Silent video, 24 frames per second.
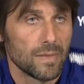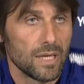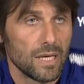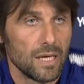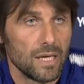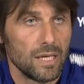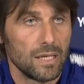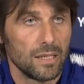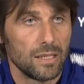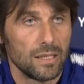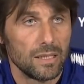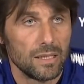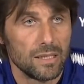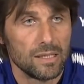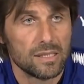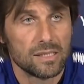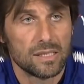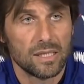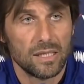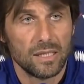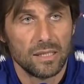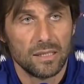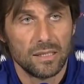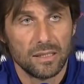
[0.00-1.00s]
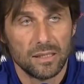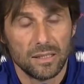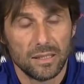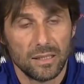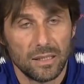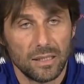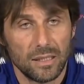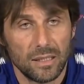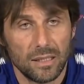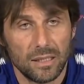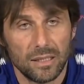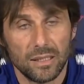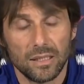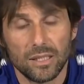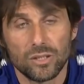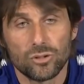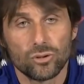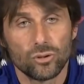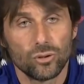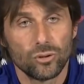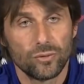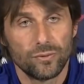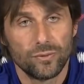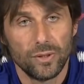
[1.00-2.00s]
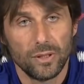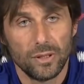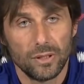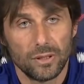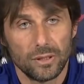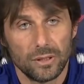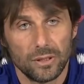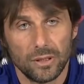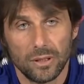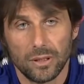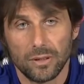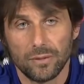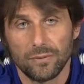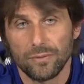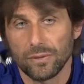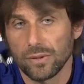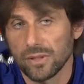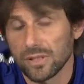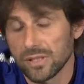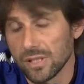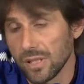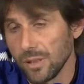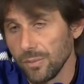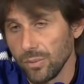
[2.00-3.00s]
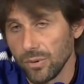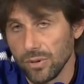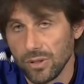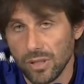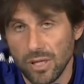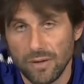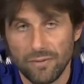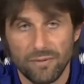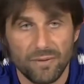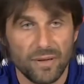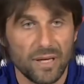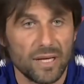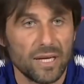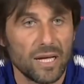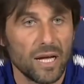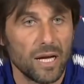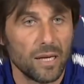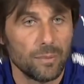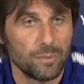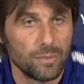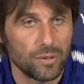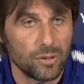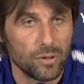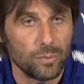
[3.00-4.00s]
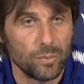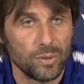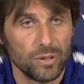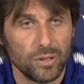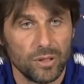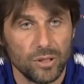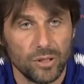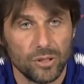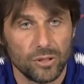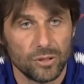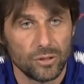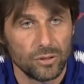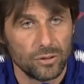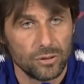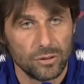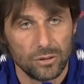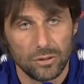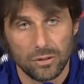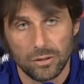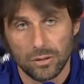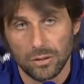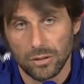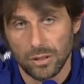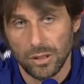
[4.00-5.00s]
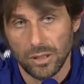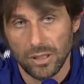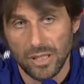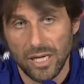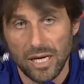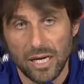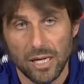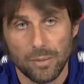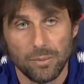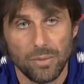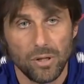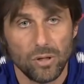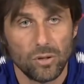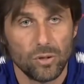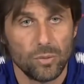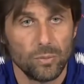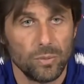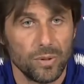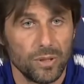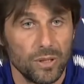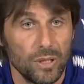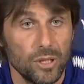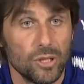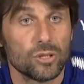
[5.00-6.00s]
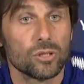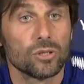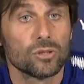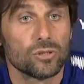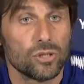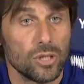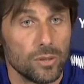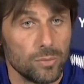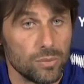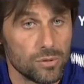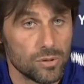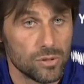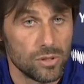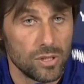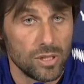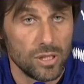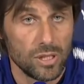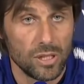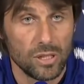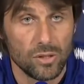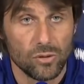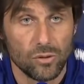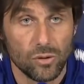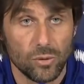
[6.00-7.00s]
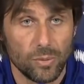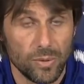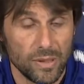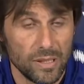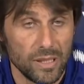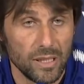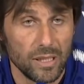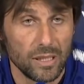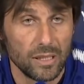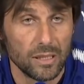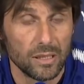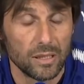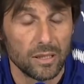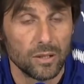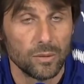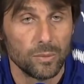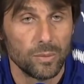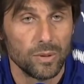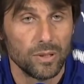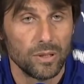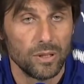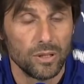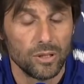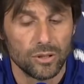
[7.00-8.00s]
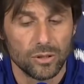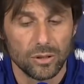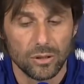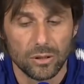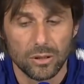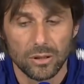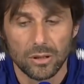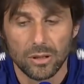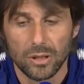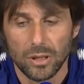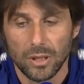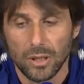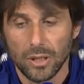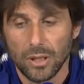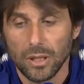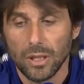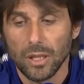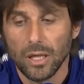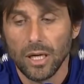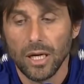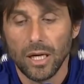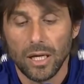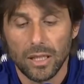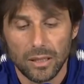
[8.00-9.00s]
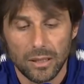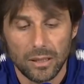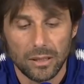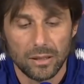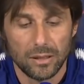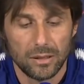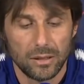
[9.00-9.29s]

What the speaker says: And instead, in the trophy, for example, in FA Cup competition, in Carabao competition, Champions League, Europa League competition, and